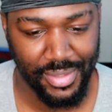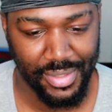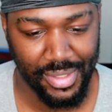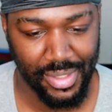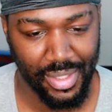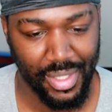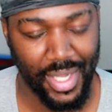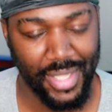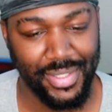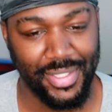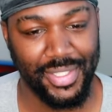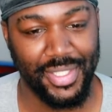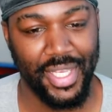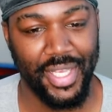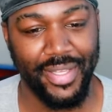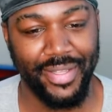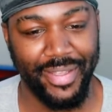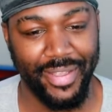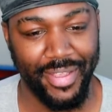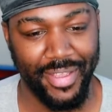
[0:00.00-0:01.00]
It's a lot to
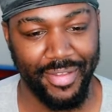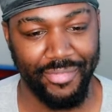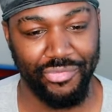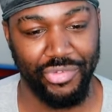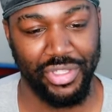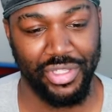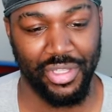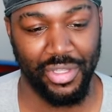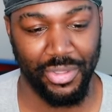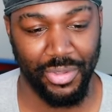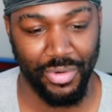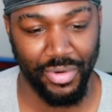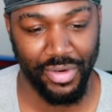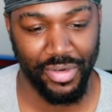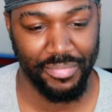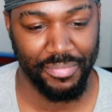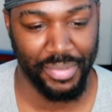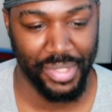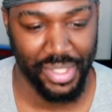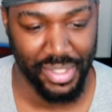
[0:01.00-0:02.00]
take in with the
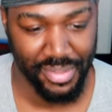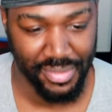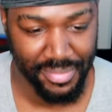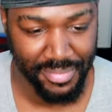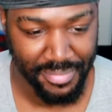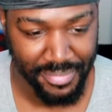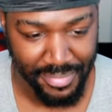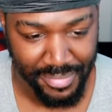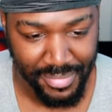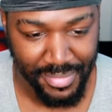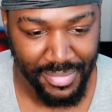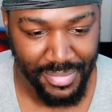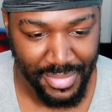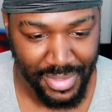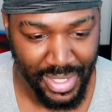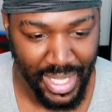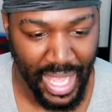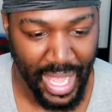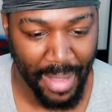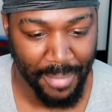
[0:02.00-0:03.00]
lore, but
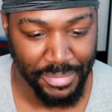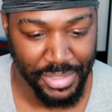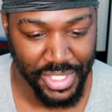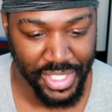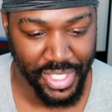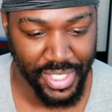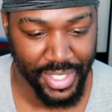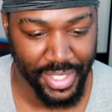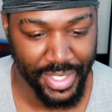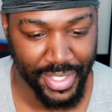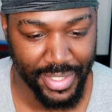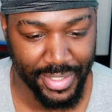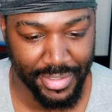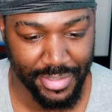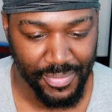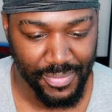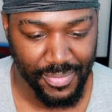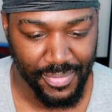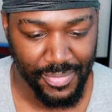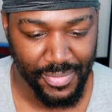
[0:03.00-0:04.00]
I'm digging
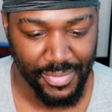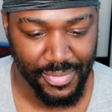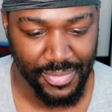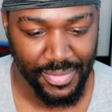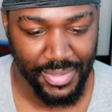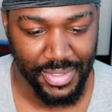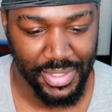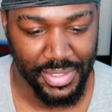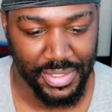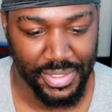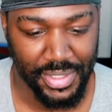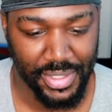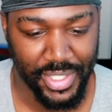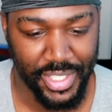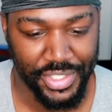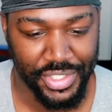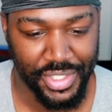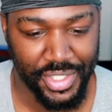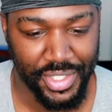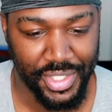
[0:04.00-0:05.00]
it. Is
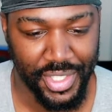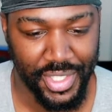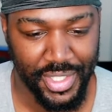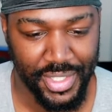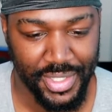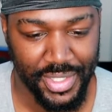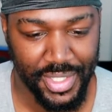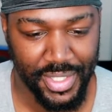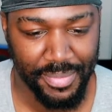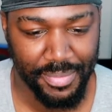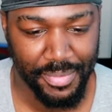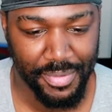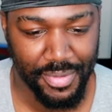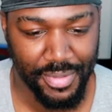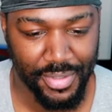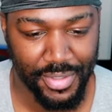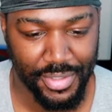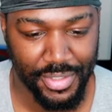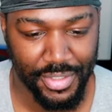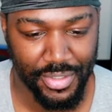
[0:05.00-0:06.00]
Legend of the Hidden Temple
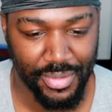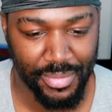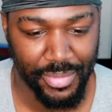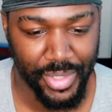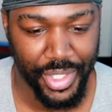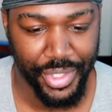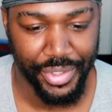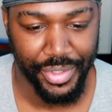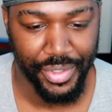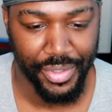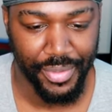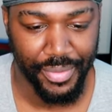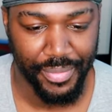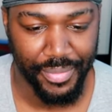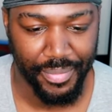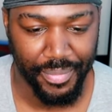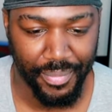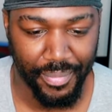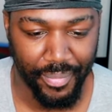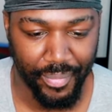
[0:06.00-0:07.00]
or Tomb
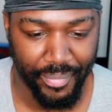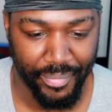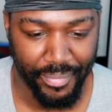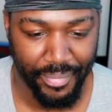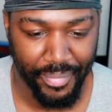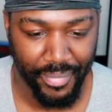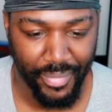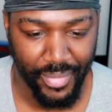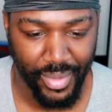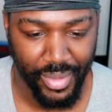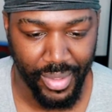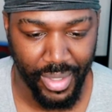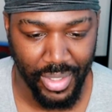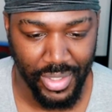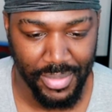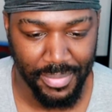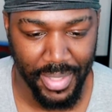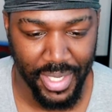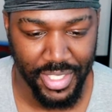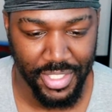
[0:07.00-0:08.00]
Raider?
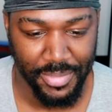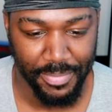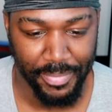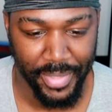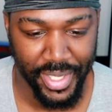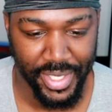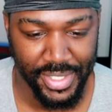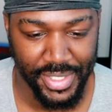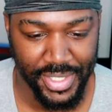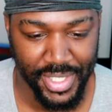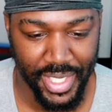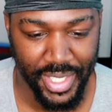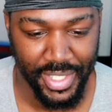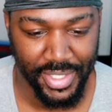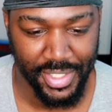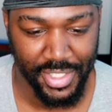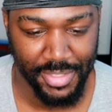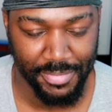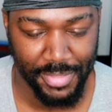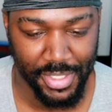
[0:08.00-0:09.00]
Somebody's
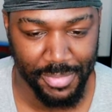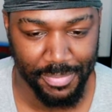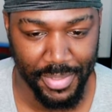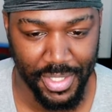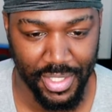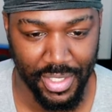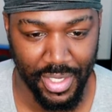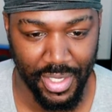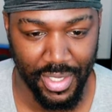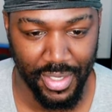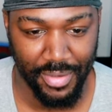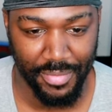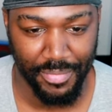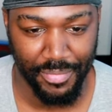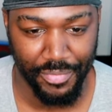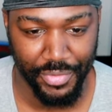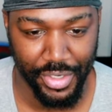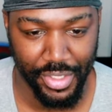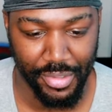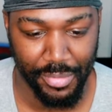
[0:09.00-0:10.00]
meditating. This must be uh,
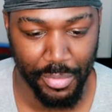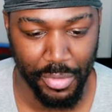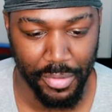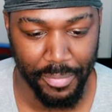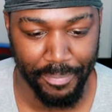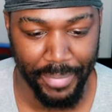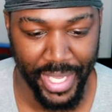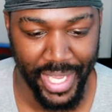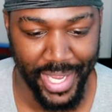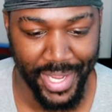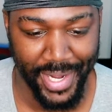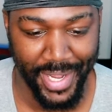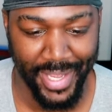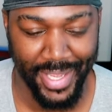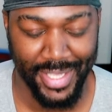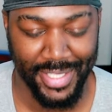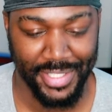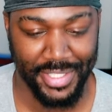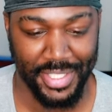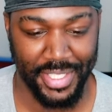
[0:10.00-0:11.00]
one of the more
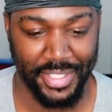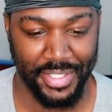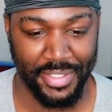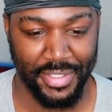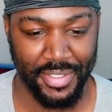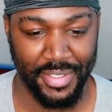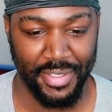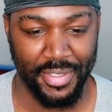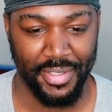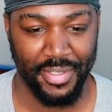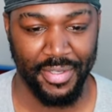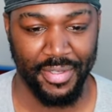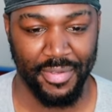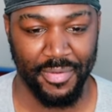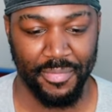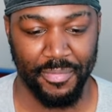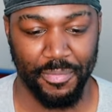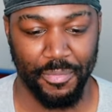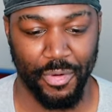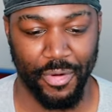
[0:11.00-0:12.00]
badass and
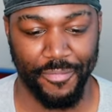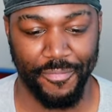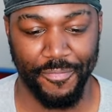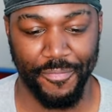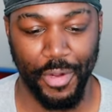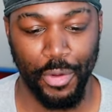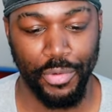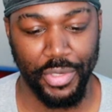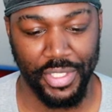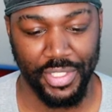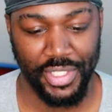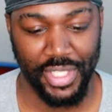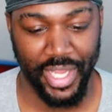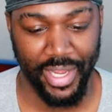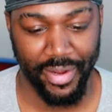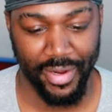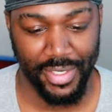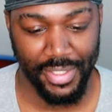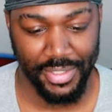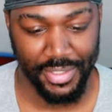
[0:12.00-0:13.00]
more focused
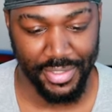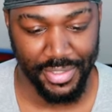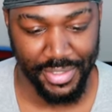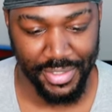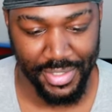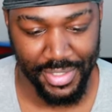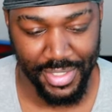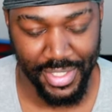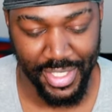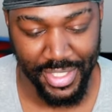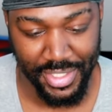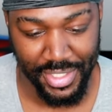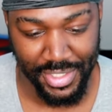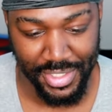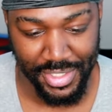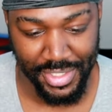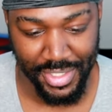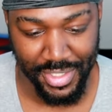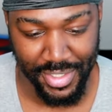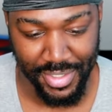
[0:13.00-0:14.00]
characters. Yeah,
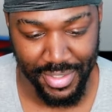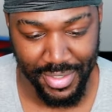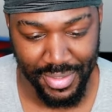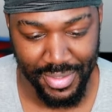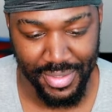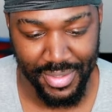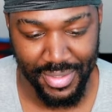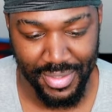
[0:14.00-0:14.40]
this is her.